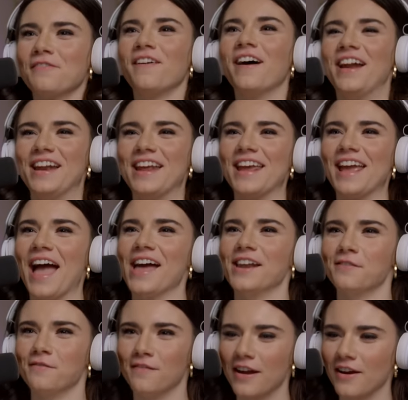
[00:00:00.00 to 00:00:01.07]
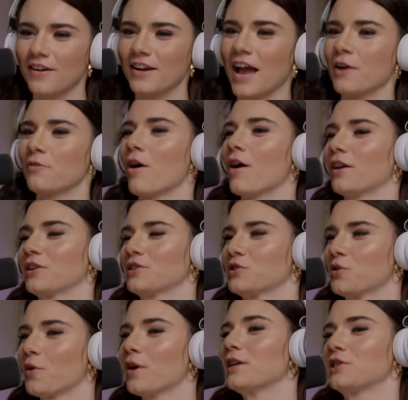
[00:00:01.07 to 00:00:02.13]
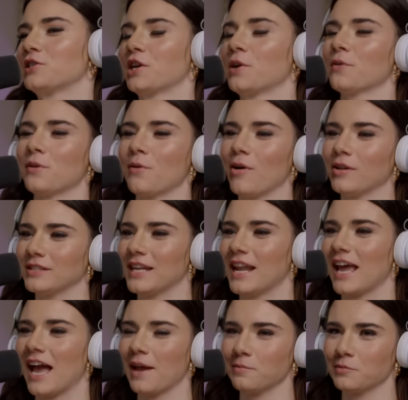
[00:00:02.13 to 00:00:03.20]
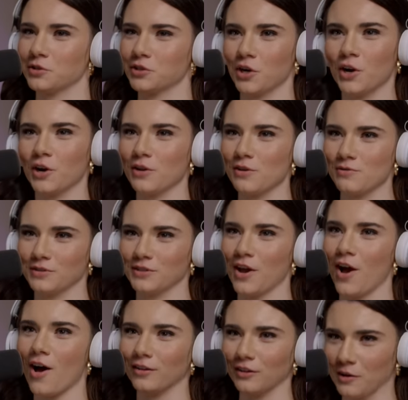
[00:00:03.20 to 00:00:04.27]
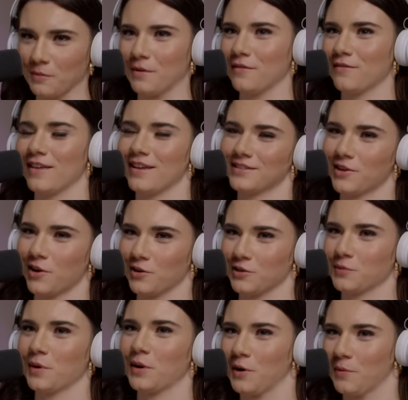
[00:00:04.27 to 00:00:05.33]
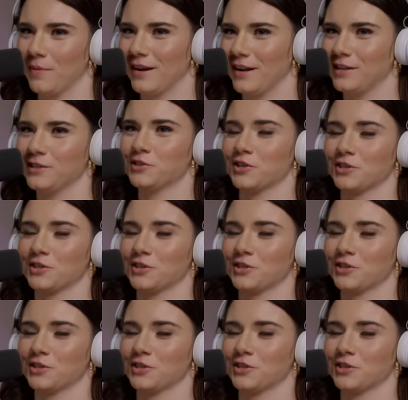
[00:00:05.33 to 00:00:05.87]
funny and very ironic story to share with you all today. I'm sure you saw a little bit of this on Twitter, but it is